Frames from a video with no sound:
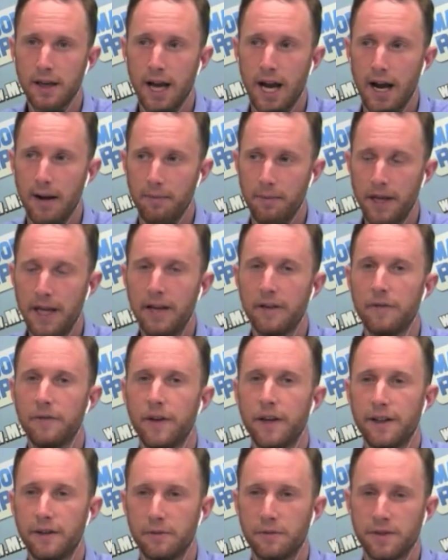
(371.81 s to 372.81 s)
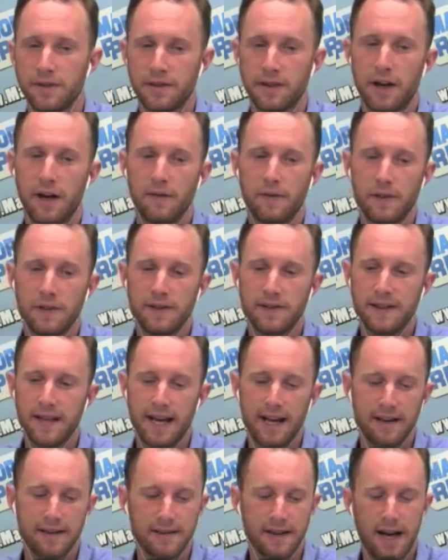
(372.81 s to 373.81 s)
And being a victim is a coveted
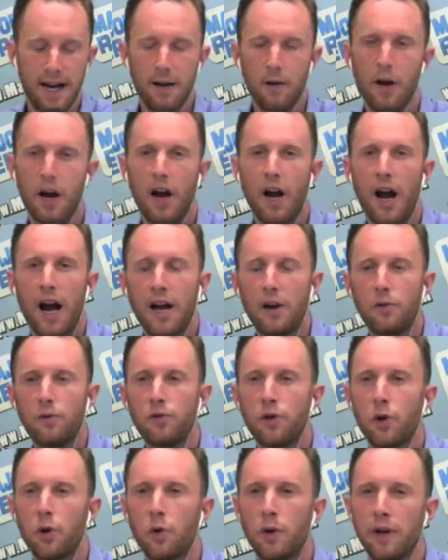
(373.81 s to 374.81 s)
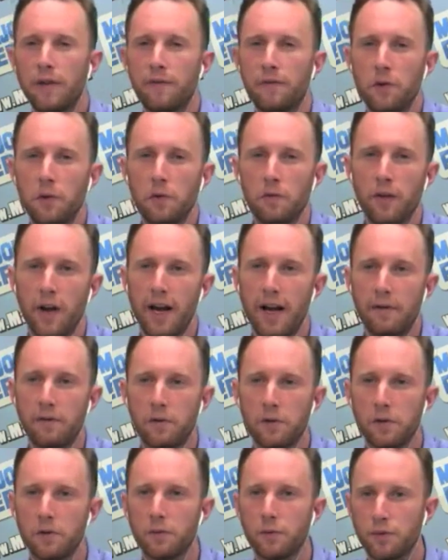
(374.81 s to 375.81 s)
status. I, I don't know if you've
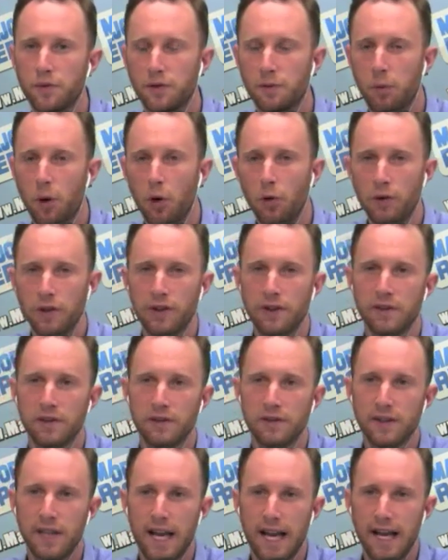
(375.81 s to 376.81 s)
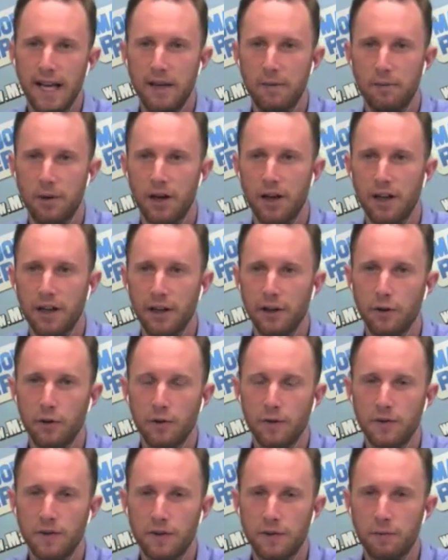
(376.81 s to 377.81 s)
ever spoken to anybody
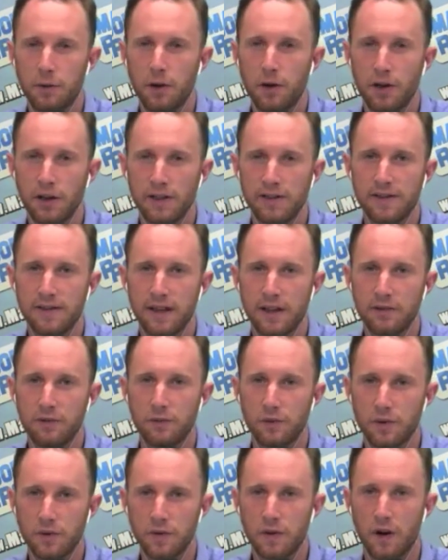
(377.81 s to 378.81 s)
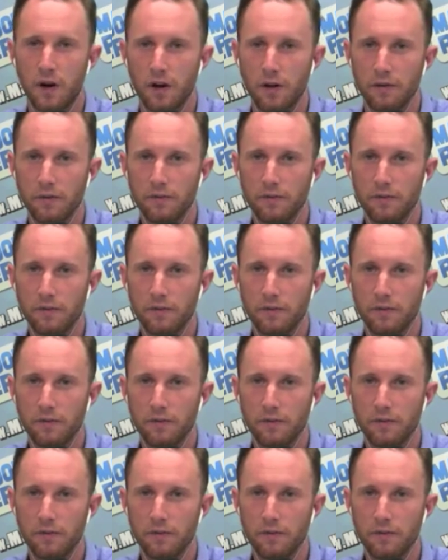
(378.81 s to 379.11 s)
who's experienced sexual assault.